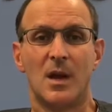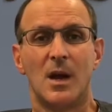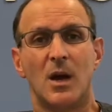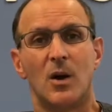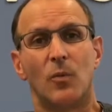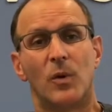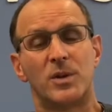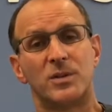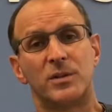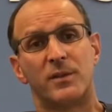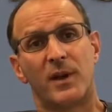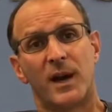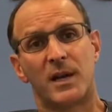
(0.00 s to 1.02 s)
Once you leave the
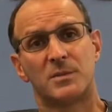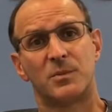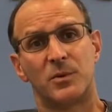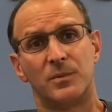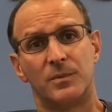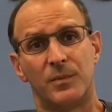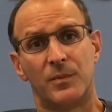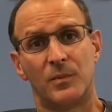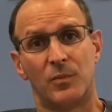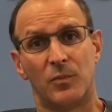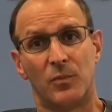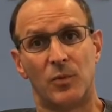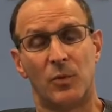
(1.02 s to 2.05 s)
hospital,
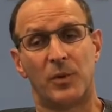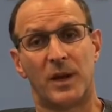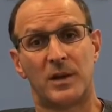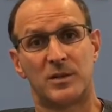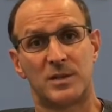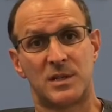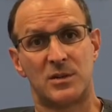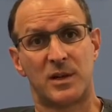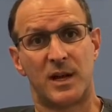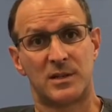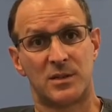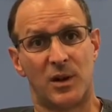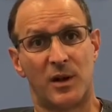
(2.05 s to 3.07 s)
we'll plan to see you guys in the
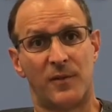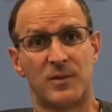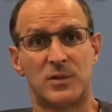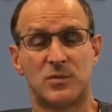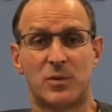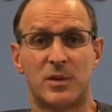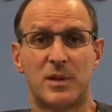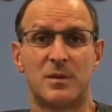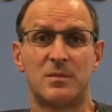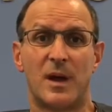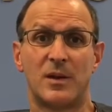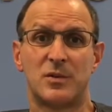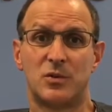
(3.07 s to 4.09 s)
office within
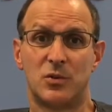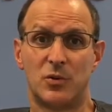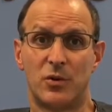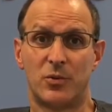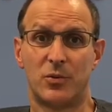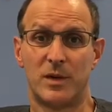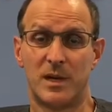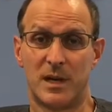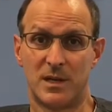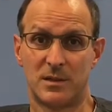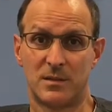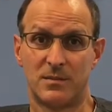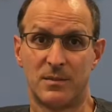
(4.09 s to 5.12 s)
about 2 to 3 days.
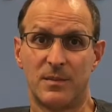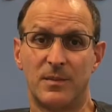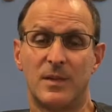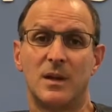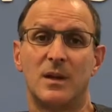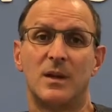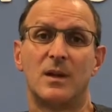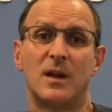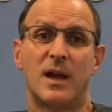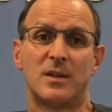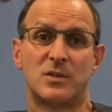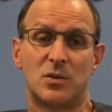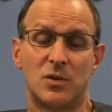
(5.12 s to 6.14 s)
As
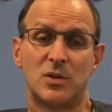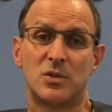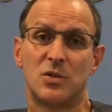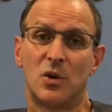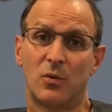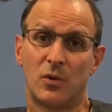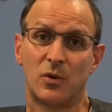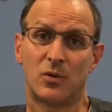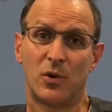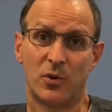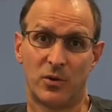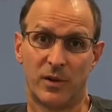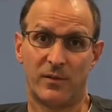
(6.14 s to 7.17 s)
soon as you know when you're going to
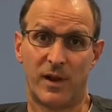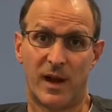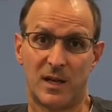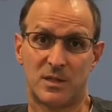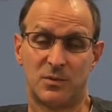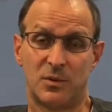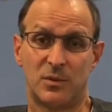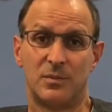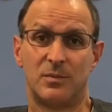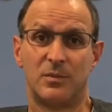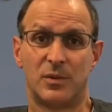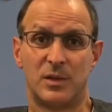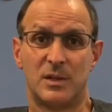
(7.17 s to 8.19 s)
leave the hospital,
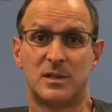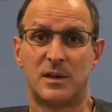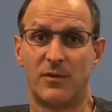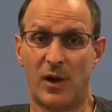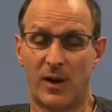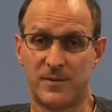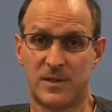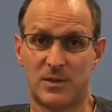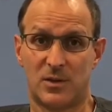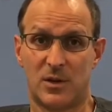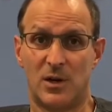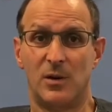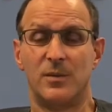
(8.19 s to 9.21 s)
please give the office a
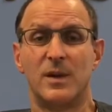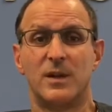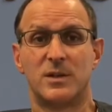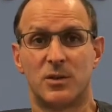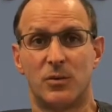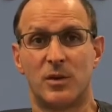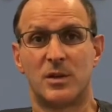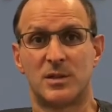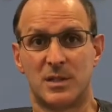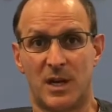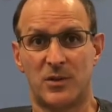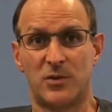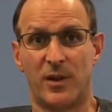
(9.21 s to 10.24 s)
call so we can
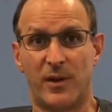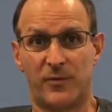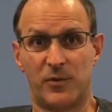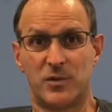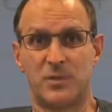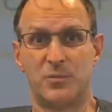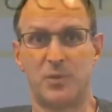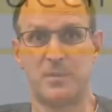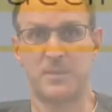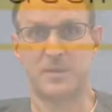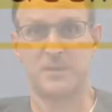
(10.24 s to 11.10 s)
schedule that first appointment.